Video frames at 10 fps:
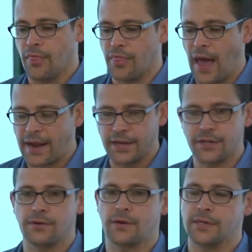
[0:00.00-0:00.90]
that
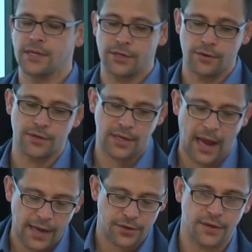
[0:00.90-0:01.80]
conditional
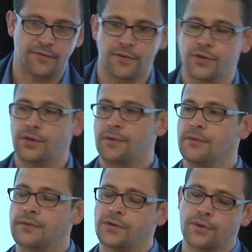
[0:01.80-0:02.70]
cash transfer should,
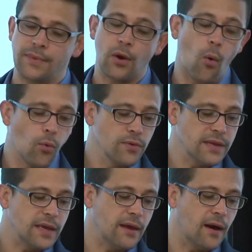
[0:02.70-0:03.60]
should be
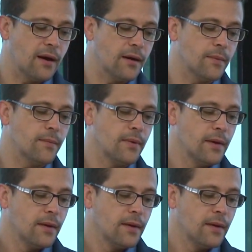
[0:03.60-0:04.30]
only um,